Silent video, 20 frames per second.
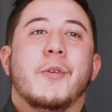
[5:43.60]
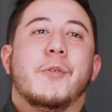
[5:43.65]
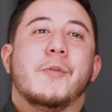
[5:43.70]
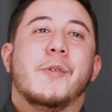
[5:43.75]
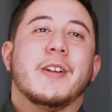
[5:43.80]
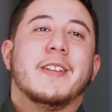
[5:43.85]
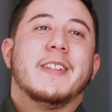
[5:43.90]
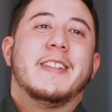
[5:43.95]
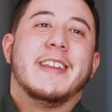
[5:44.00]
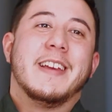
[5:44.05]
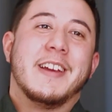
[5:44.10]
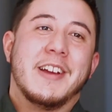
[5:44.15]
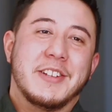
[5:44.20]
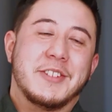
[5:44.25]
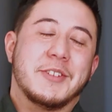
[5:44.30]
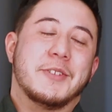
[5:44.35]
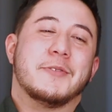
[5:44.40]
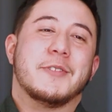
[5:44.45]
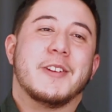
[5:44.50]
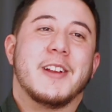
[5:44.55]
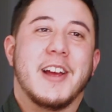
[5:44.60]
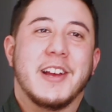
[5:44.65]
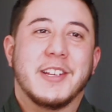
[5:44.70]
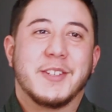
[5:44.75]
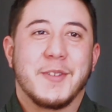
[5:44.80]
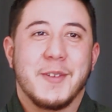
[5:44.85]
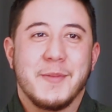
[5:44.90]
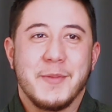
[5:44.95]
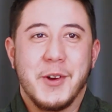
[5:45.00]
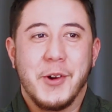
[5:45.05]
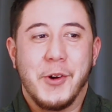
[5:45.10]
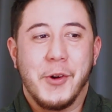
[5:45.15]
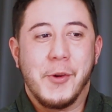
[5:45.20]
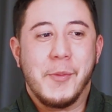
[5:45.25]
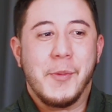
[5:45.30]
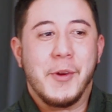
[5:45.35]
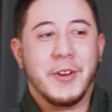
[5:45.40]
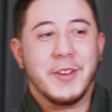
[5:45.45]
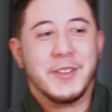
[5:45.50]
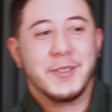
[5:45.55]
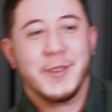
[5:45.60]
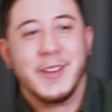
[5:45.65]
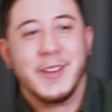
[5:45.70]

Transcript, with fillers: One thing I do realise from the hormones